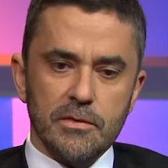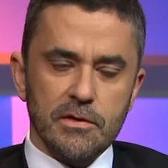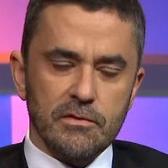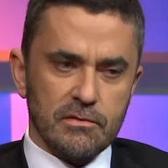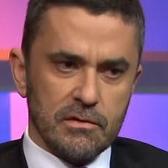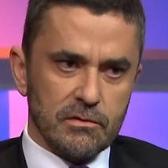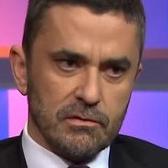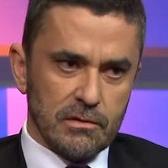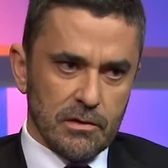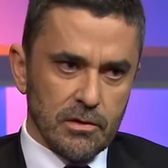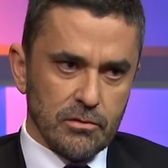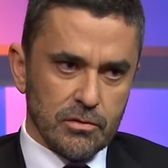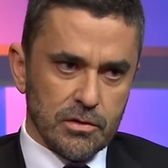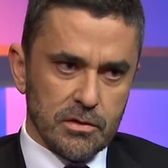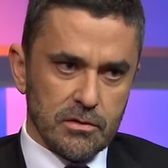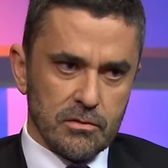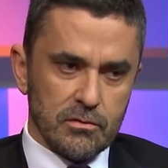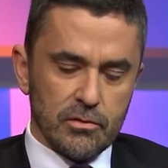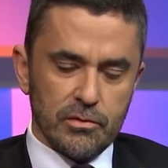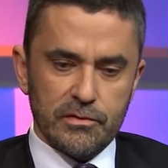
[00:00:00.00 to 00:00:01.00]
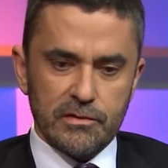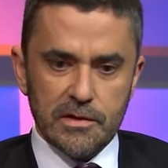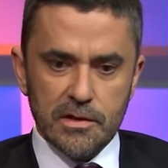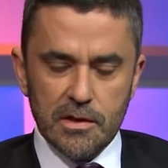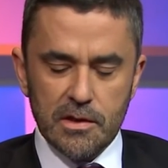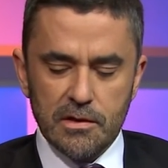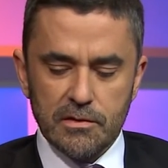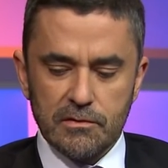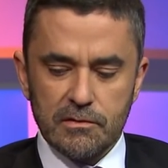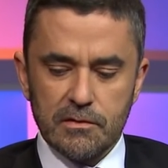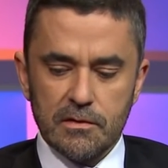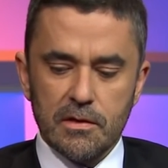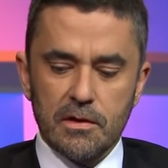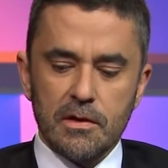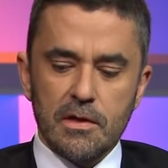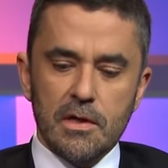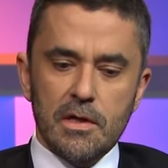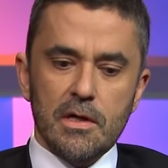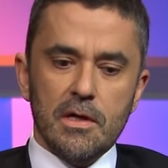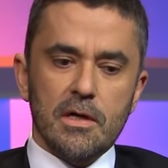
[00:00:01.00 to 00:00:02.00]
is the solution or is the answer,
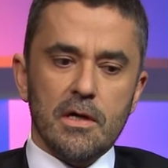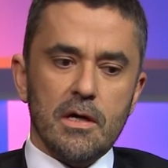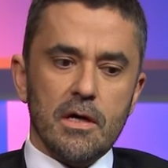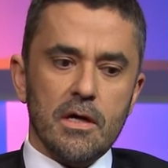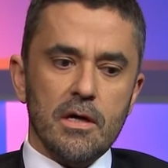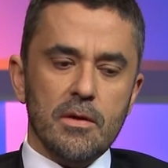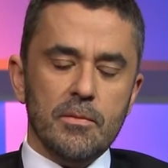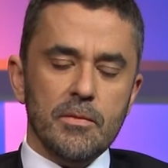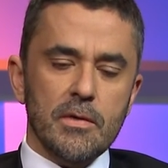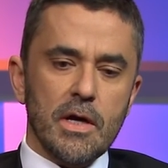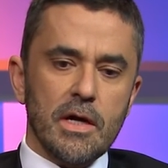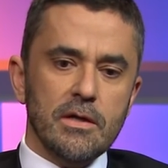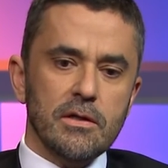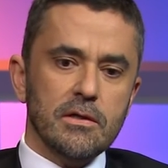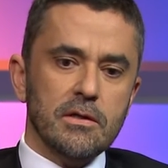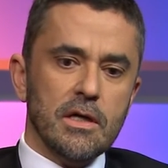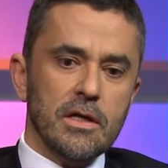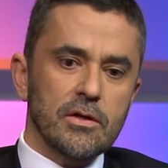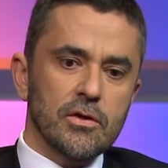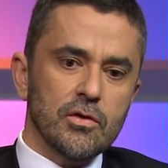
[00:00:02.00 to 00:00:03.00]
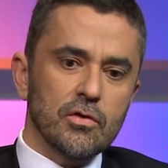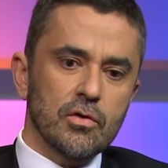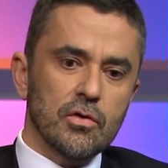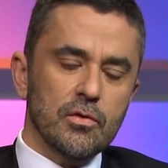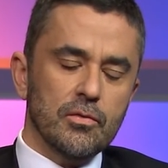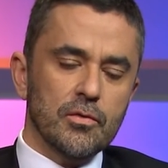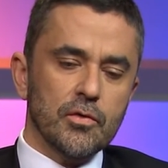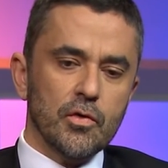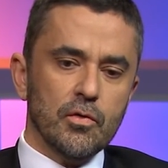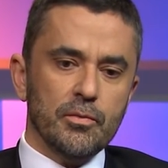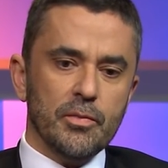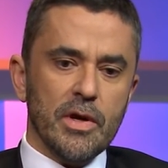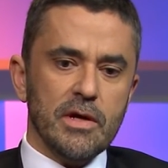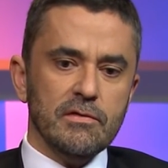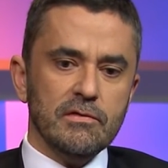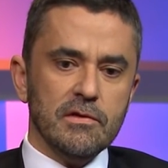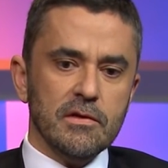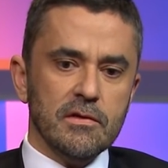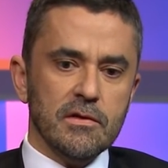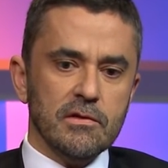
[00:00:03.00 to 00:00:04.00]
and you're
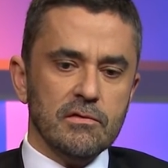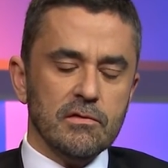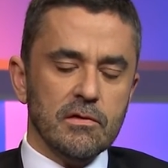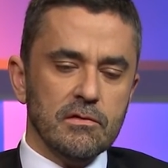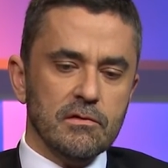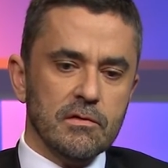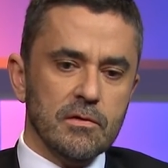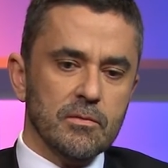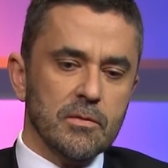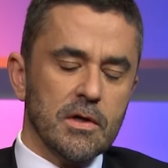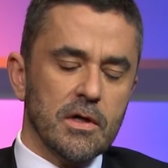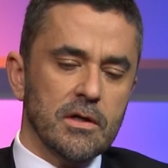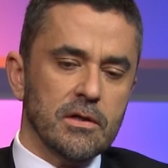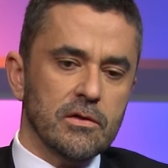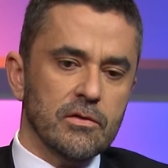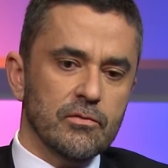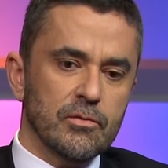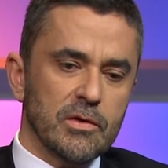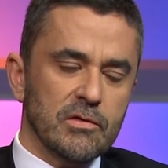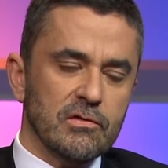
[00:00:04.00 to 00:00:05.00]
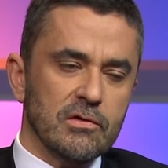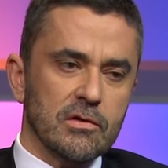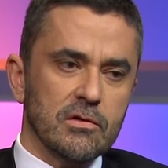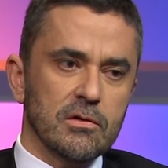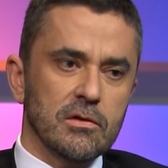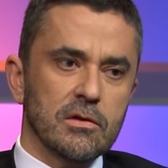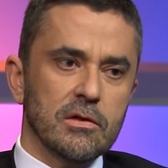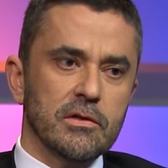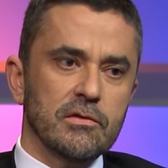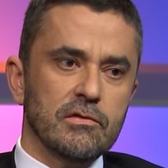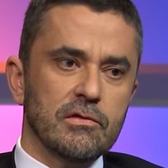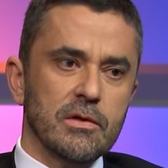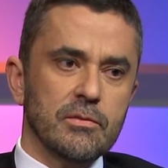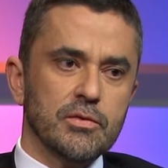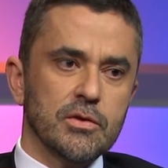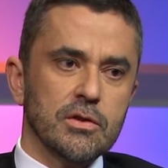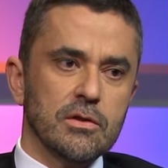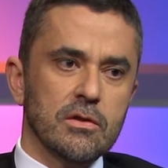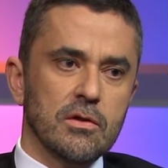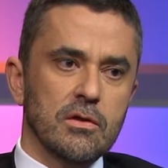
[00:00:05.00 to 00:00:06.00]
basing this on some kind of mystical
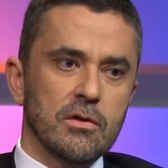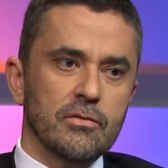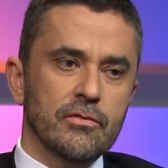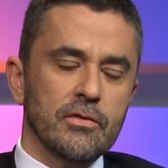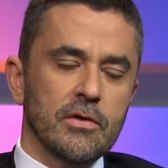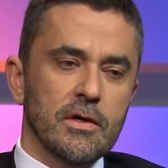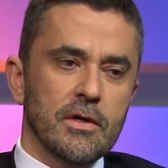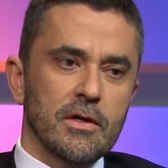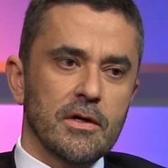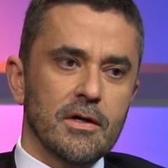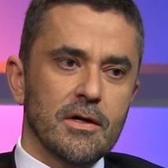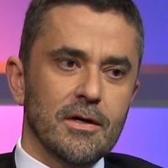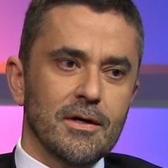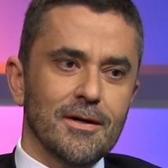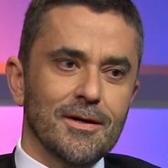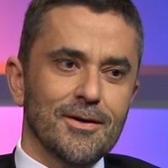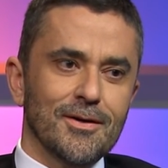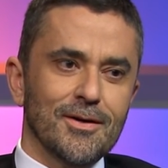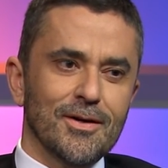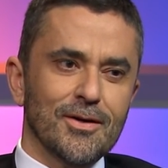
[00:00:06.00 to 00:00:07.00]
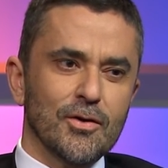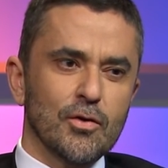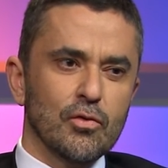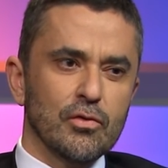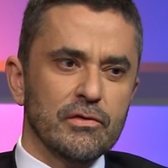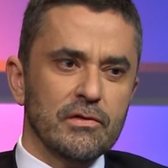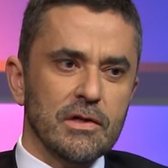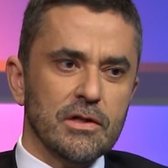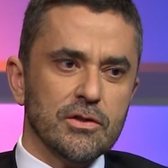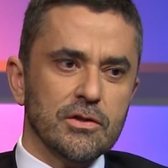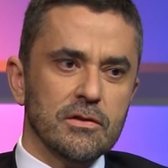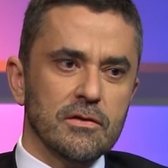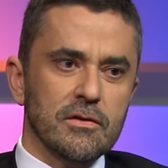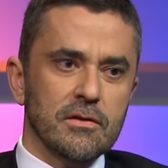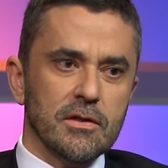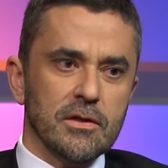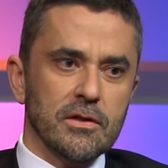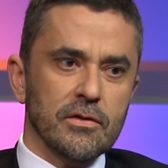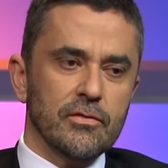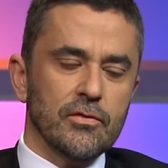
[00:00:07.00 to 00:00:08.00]
conception of a causation,
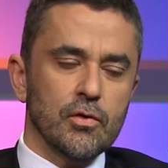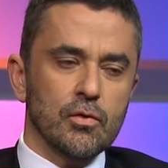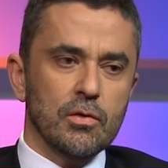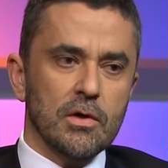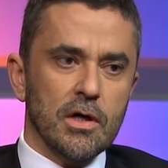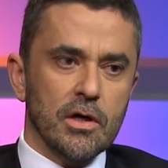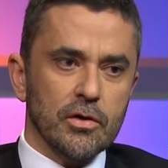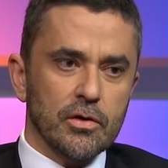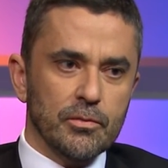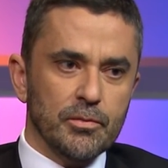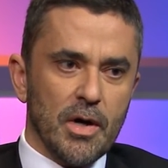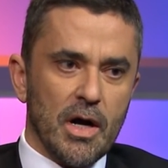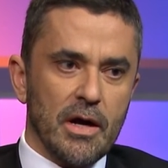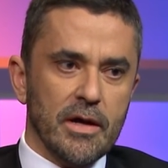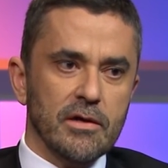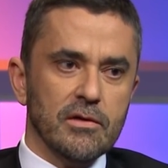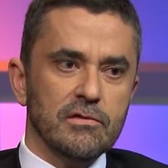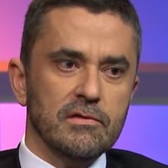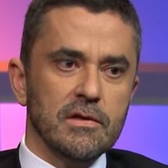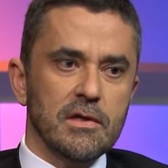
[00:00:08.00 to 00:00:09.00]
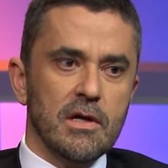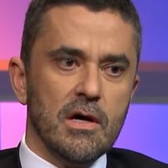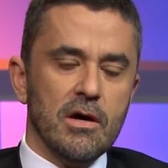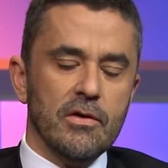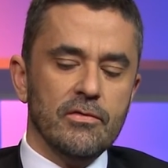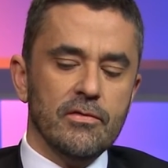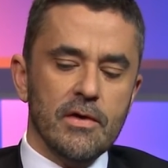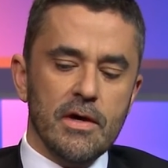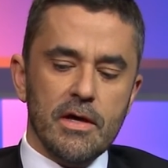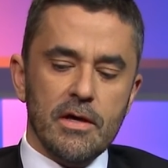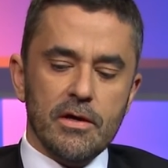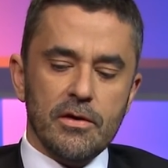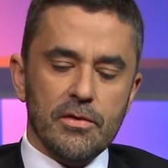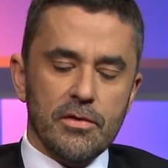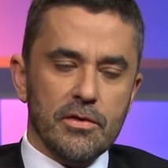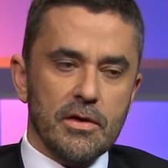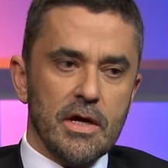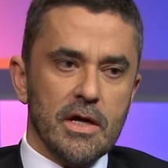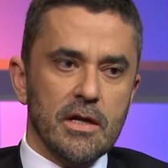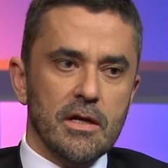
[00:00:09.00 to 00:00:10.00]
that if you are pious enough,
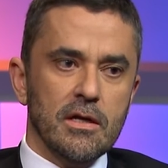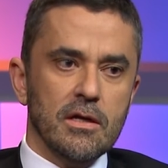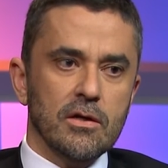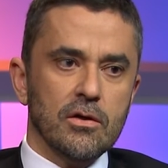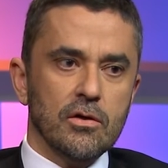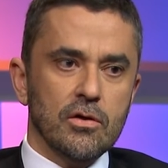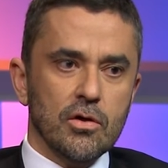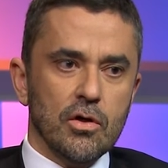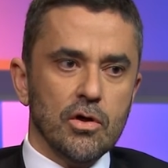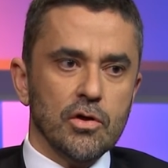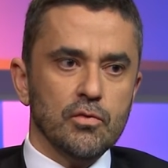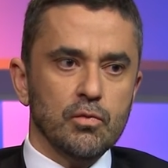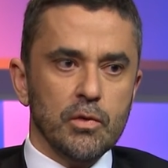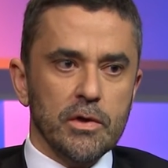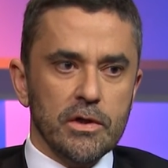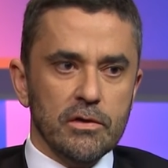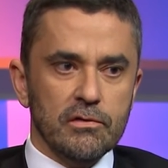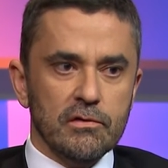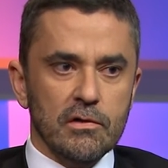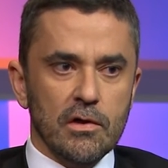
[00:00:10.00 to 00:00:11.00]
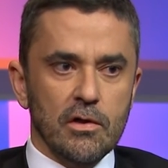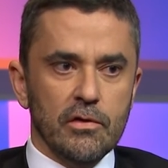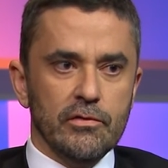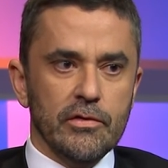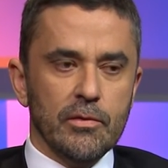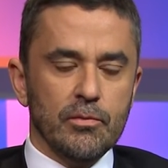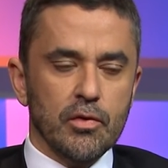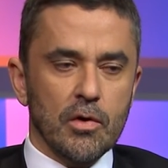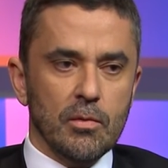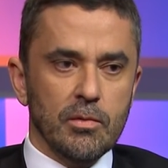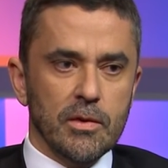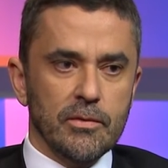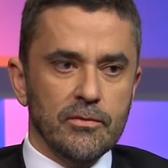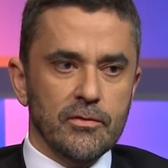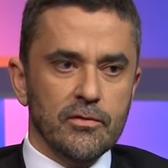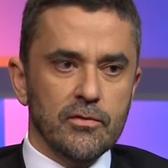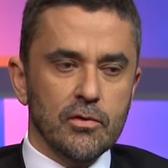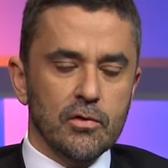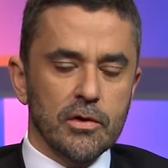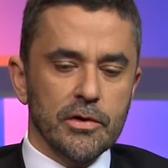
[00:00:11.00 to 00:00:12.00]
then God will solve the problem
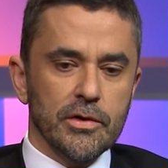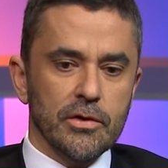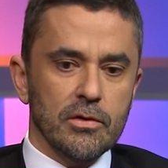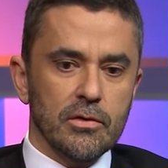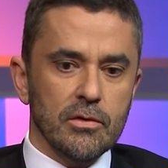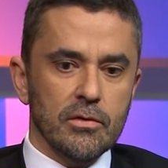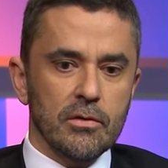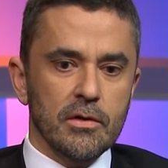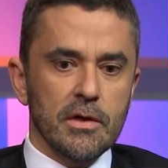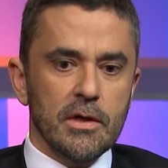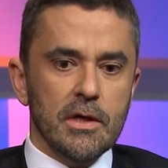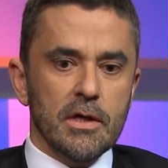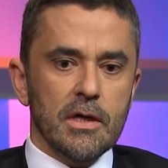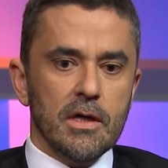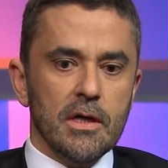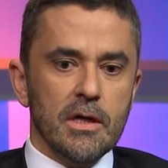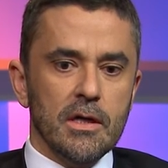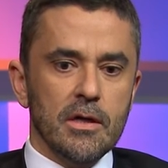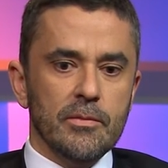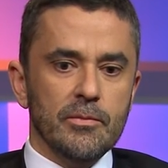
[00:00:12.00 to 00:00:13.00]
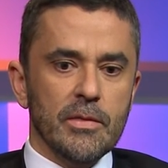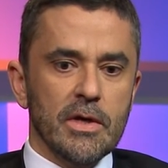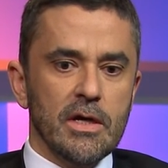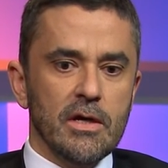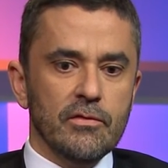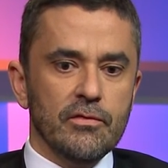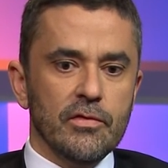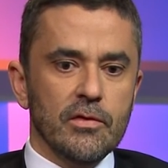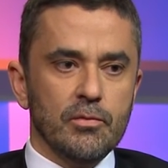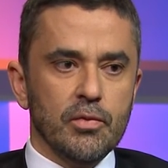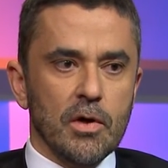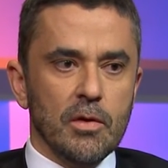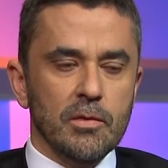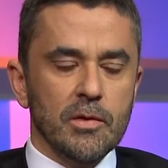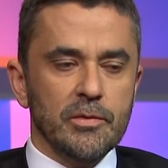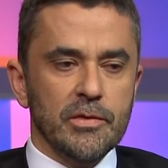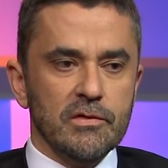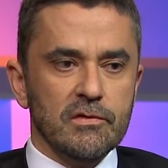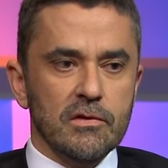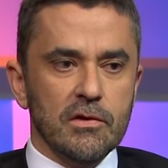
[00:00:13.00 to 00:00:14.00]
for you. If the
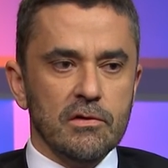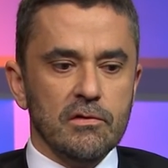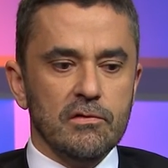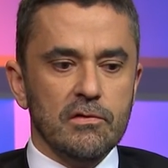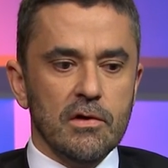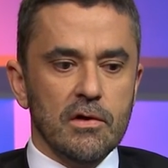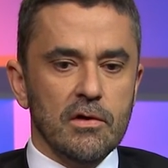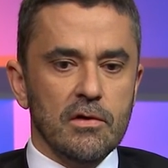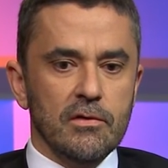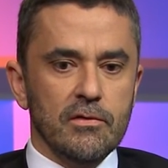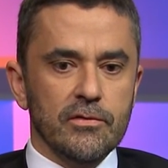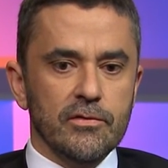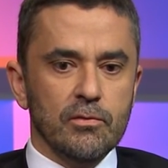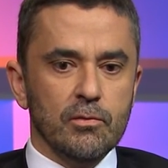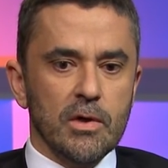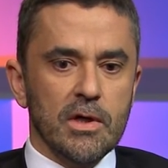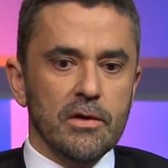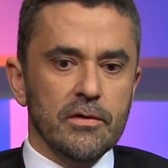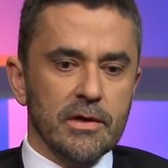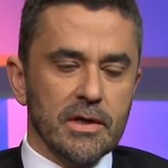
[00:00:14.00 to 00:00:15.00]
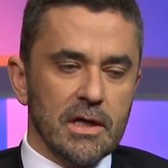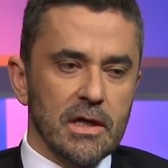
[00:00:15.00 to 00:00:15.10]
problem is not solved, well, then